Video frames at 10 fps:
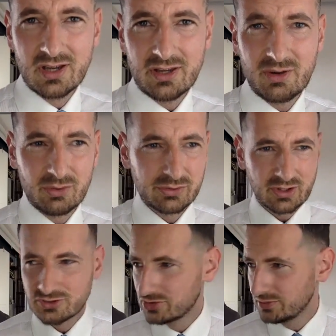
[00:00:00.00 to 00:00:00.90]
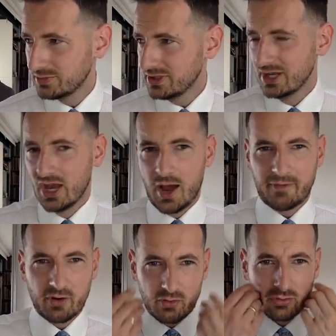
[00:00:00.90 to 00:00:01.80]
you know, do they suit me?
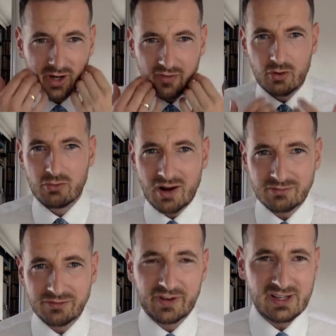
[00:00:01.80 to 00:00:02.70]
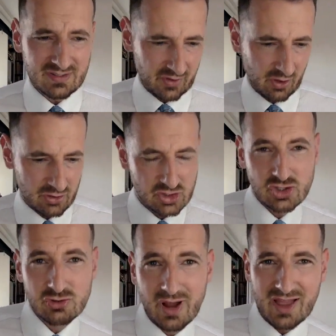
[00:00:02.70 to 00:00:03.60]
Have I got a round face? Have I got
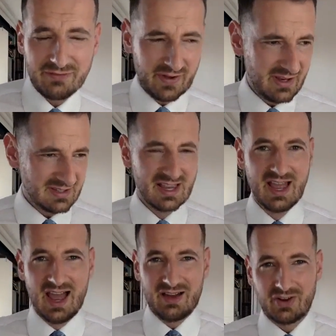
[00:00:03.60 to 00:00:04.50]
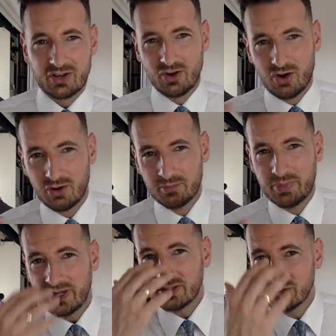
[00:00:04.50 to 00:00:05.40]
square face? Have I got
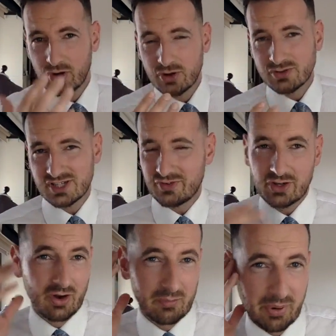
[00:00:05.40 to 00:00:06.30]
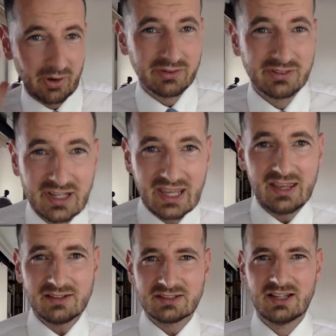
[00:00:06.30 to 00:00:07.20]
big nose? Have I got pointy
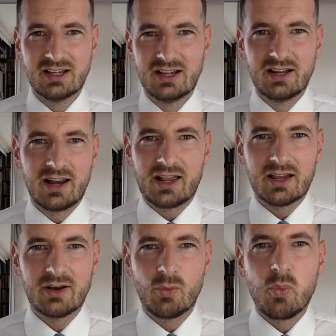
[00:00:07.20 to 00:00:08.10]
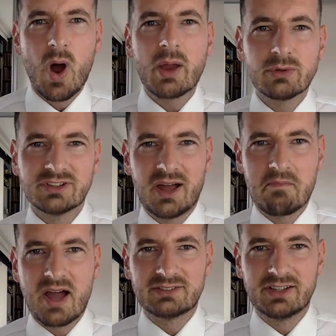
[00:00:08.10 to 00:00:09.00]
ears? Like, why would
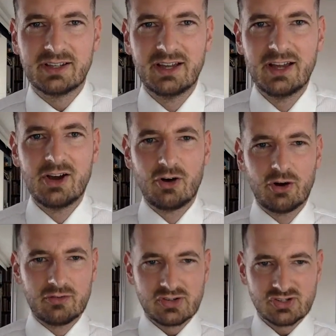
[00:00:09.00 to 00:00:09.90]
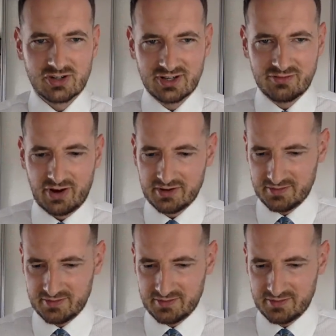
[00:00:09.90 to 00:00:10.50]
that matter? All of a sudden, if